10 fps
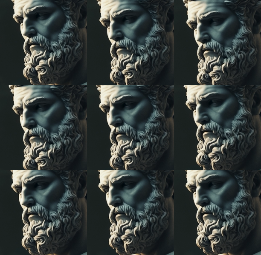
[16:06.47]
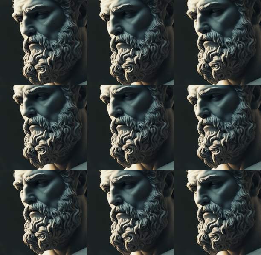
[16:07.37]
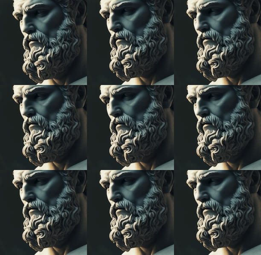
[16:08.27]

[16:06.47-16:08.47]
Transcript: Stories range from men